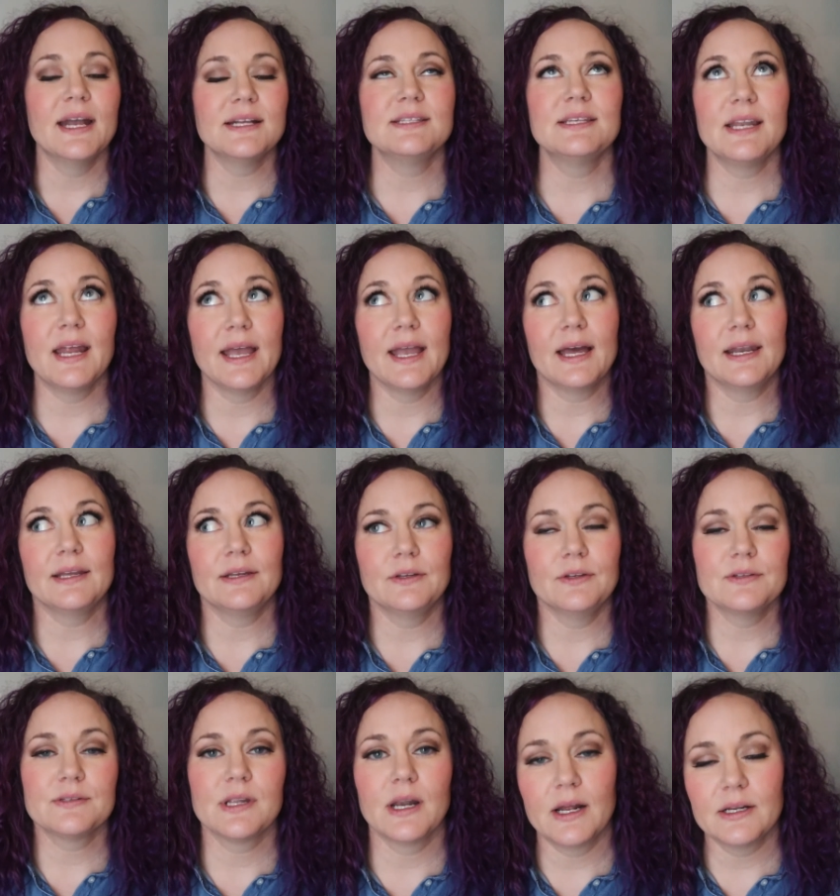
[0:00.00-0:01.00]
And today I
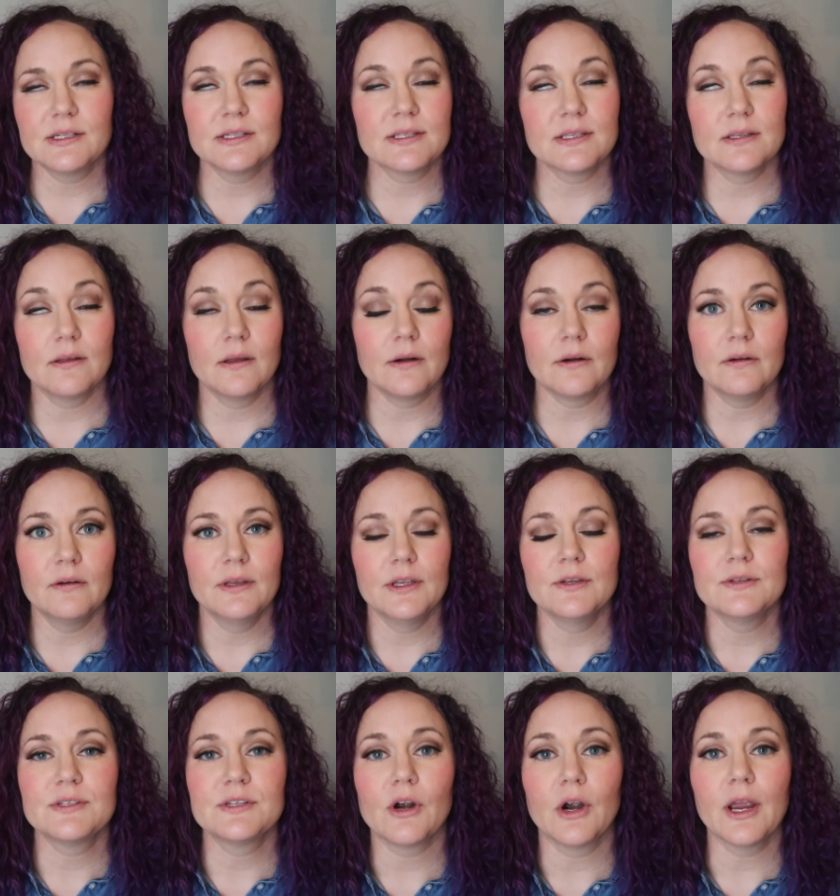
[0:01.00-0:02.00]
didn't use it. I just literally
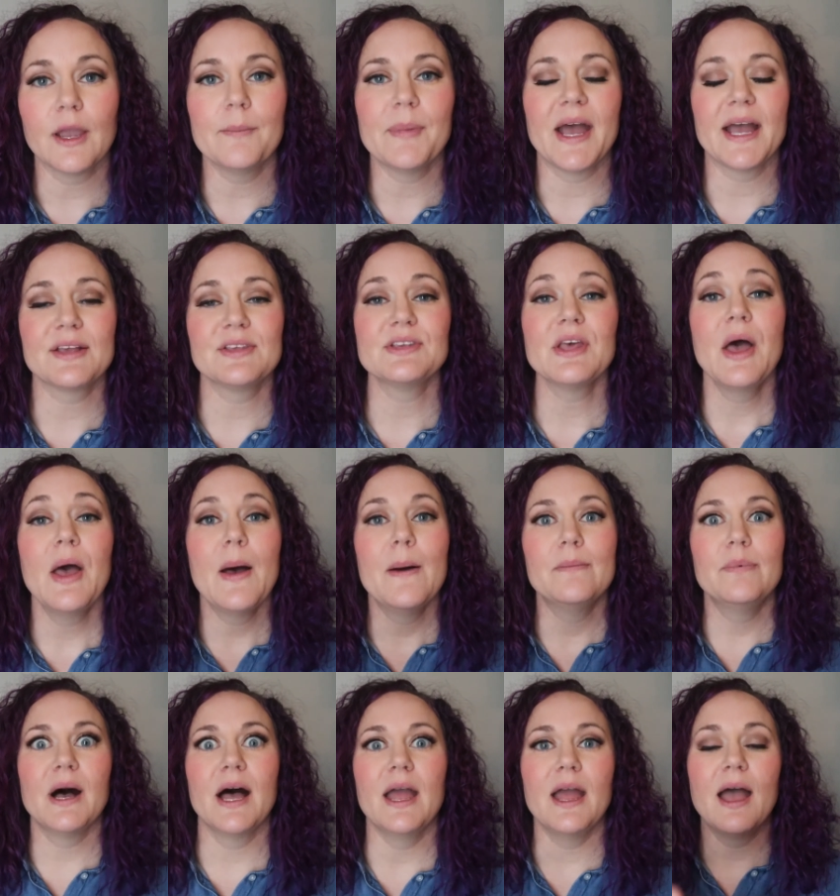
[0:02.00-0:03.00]
used Target bags.
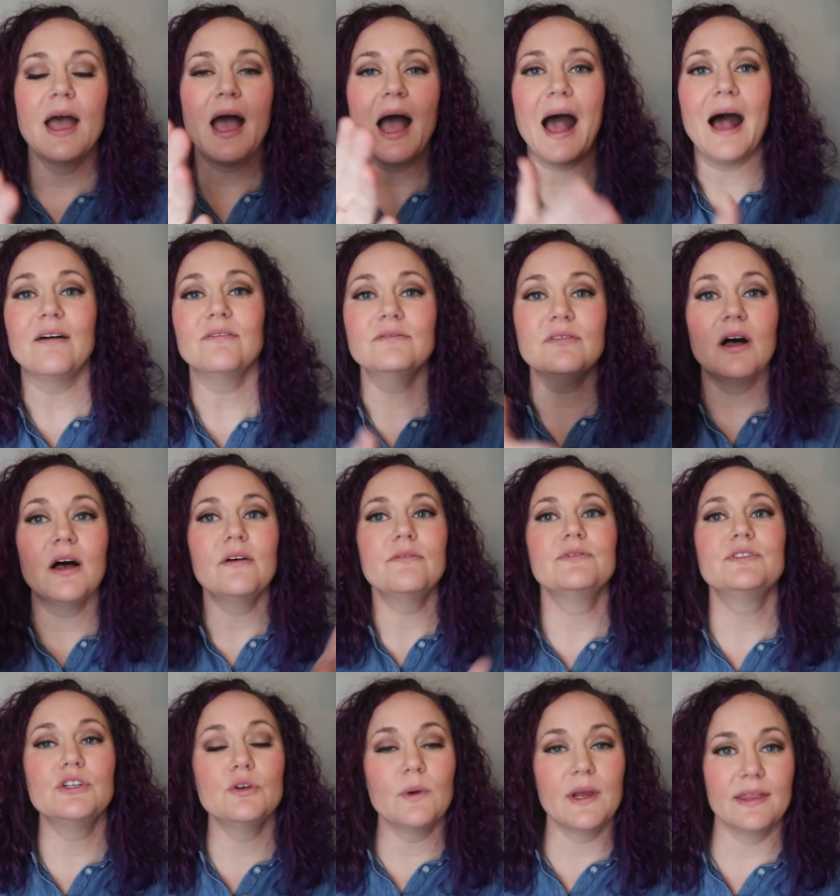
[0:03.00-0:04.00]
But I
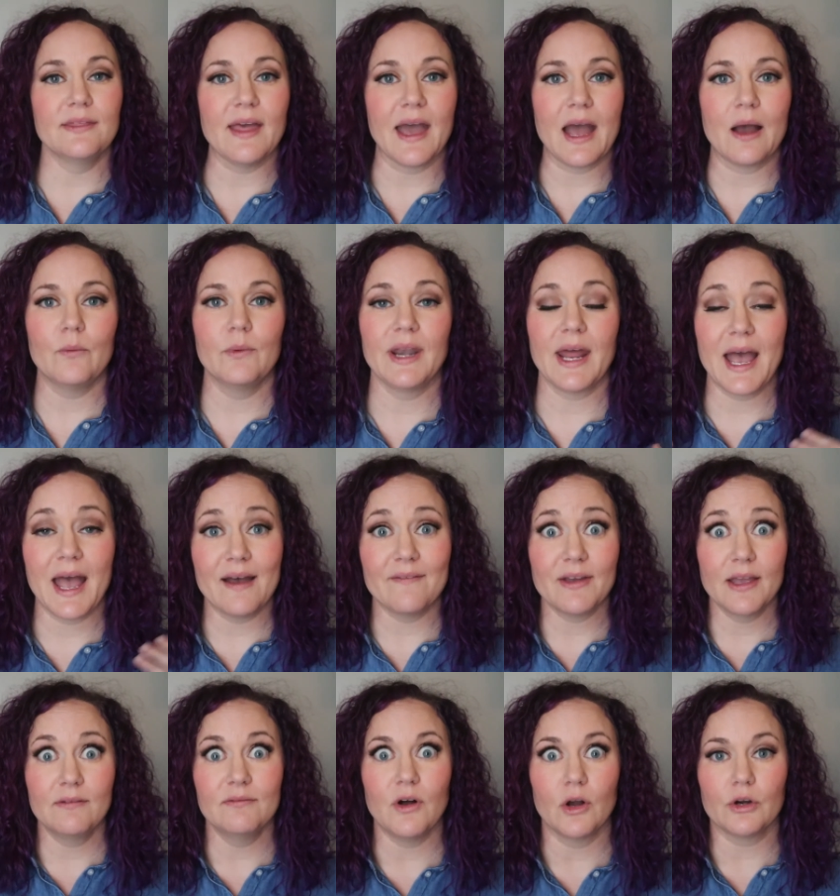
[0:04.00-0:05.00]
love doing that when I
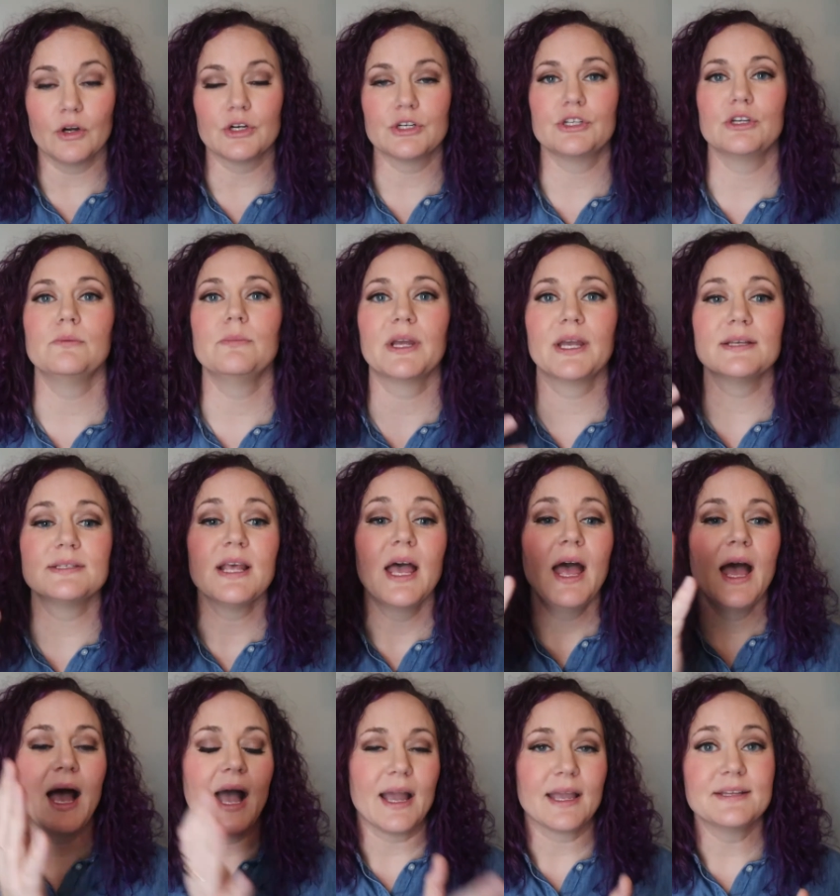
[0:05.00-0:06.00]
have a longer shoot because
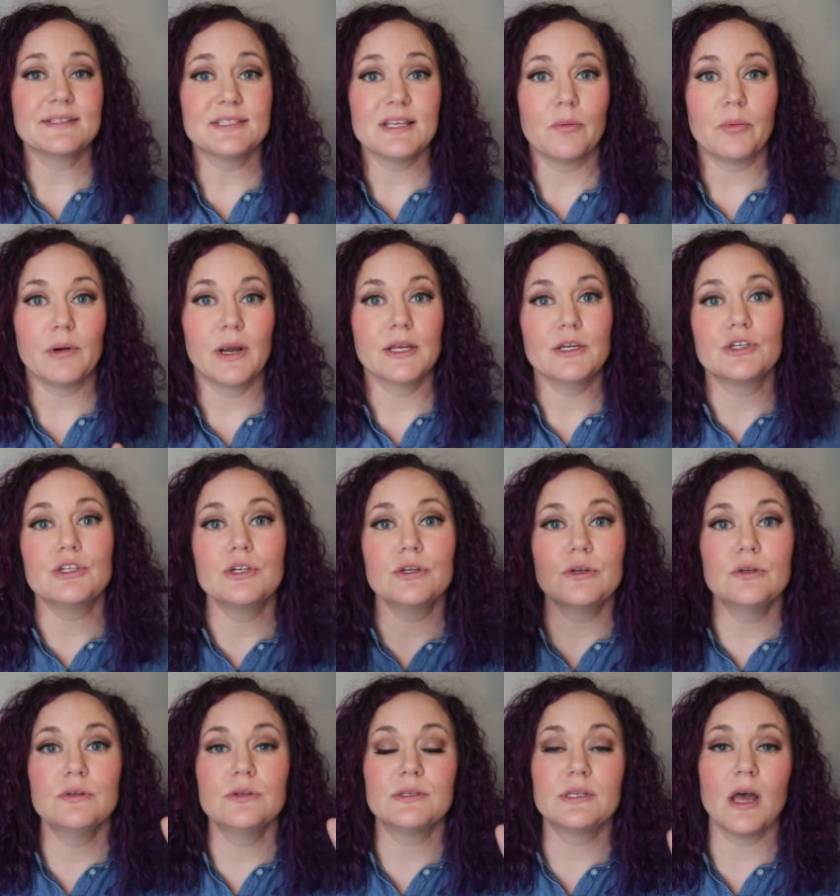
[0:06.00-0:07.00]
I can separate
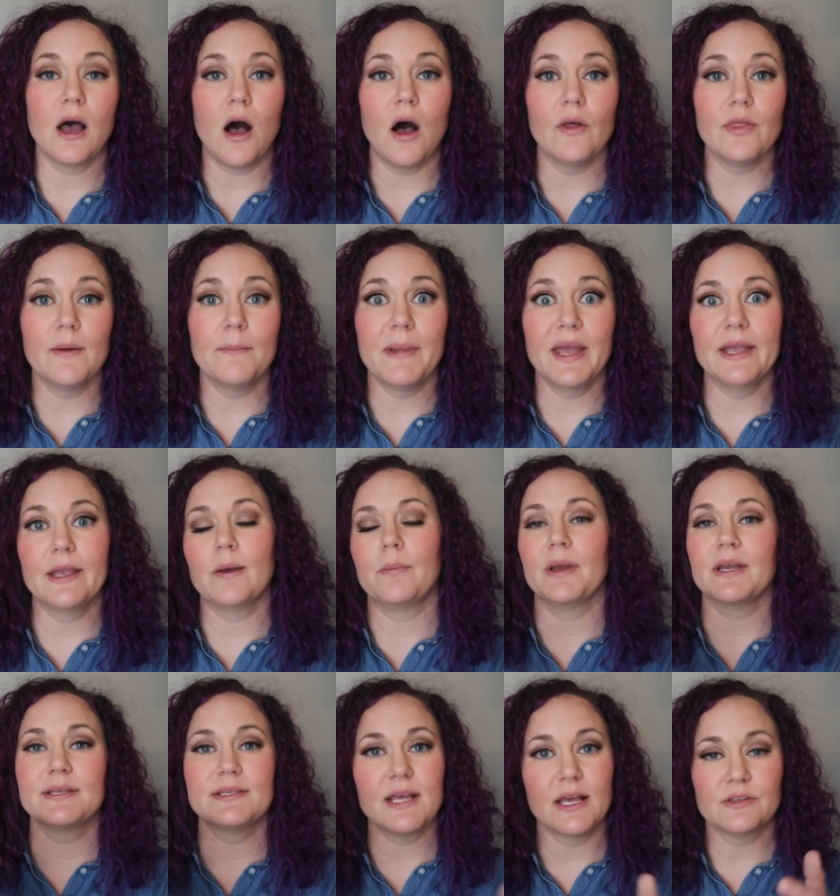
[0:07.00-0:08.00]
shoes, all the makeup,
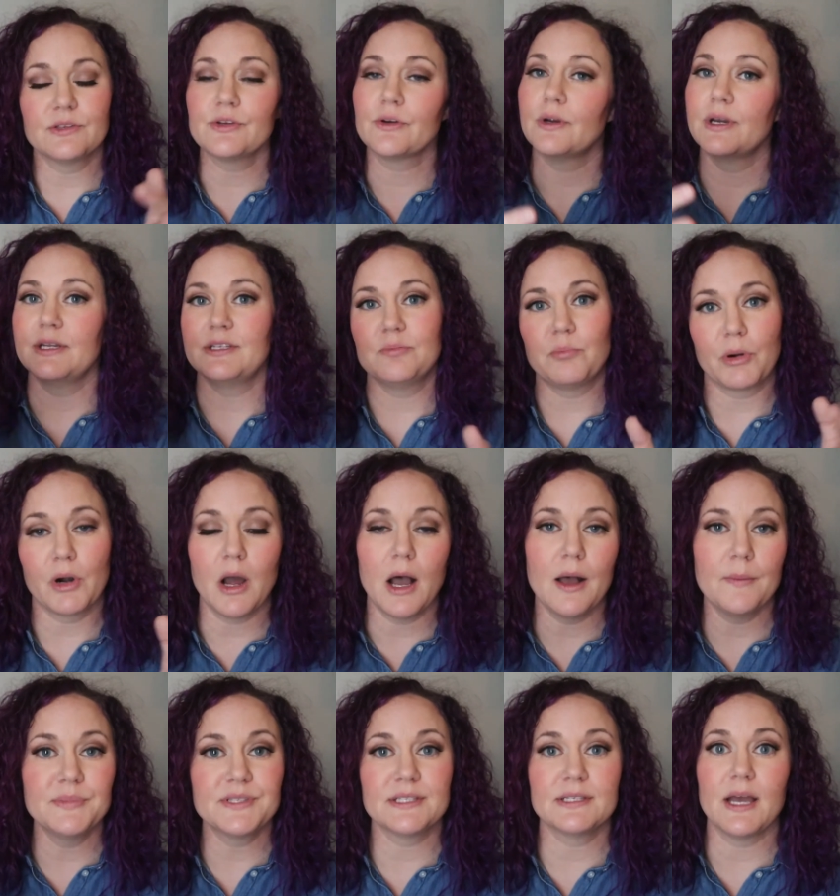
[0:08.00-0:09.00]
accessories,
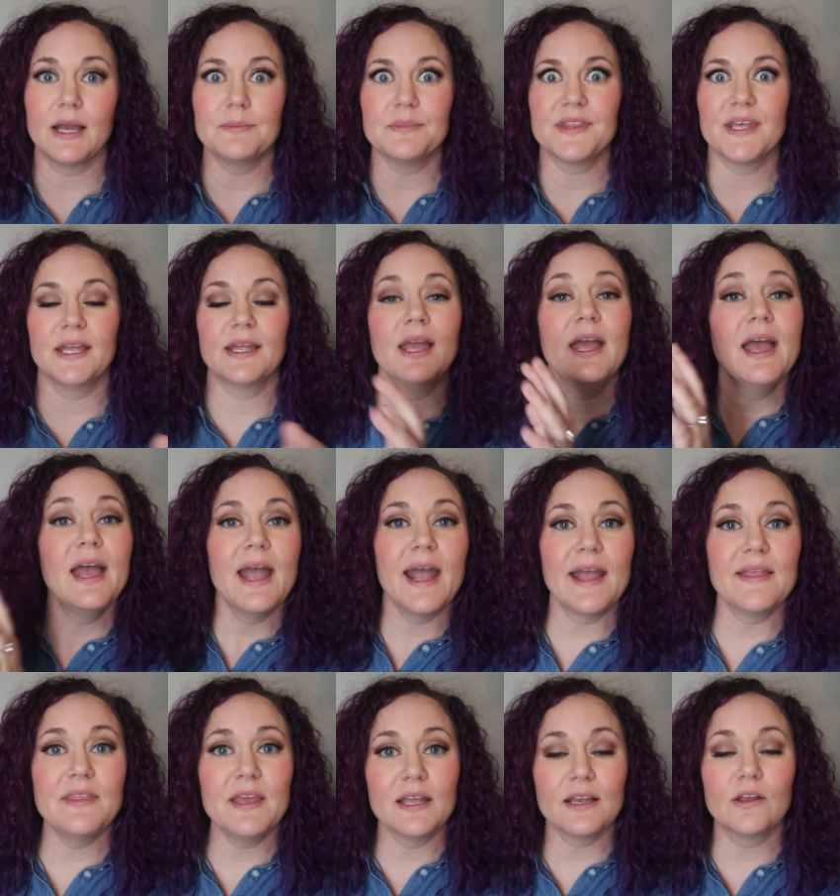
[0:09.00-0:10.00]
props type thing,
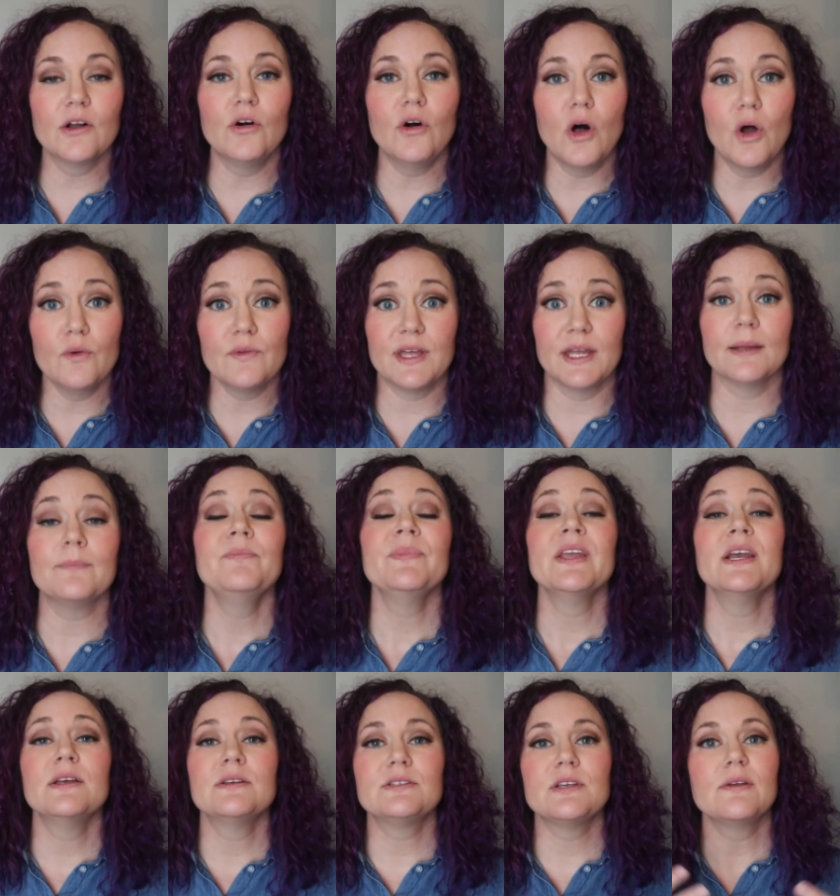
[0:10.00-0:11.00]
and then clothing.
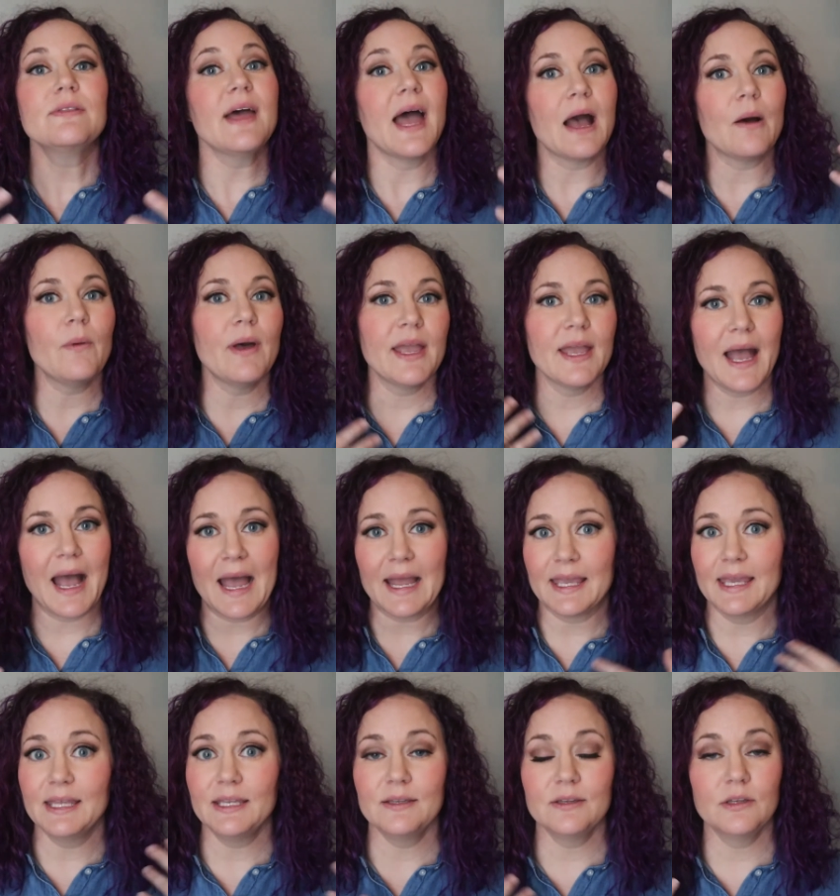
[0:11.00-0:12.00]
So that way I
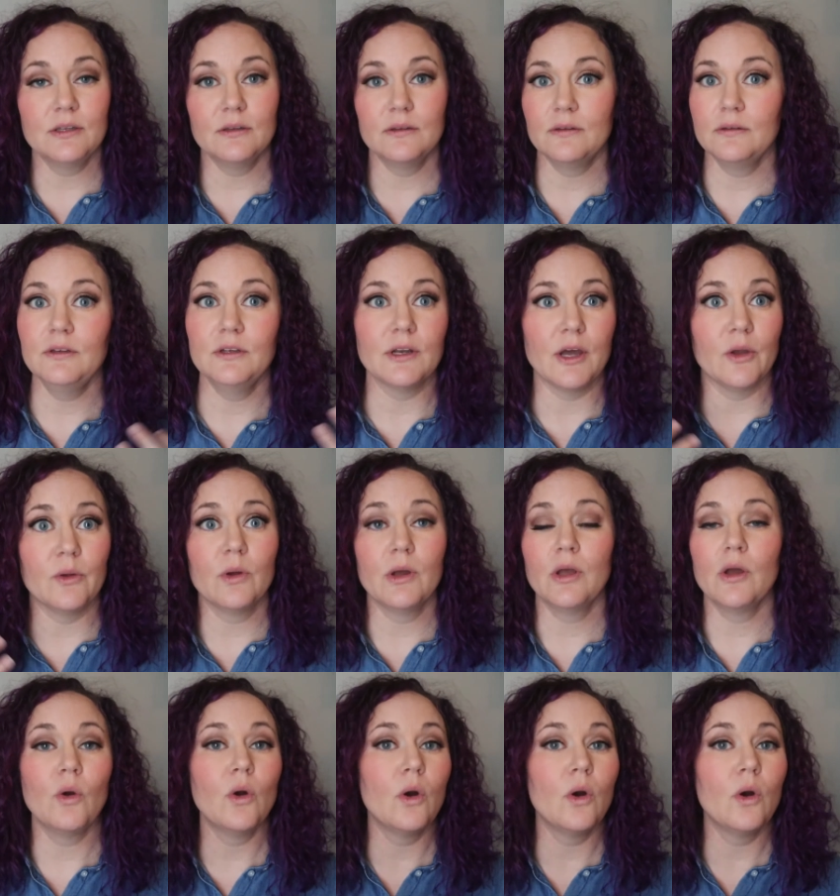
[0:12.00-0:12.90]
can, you know,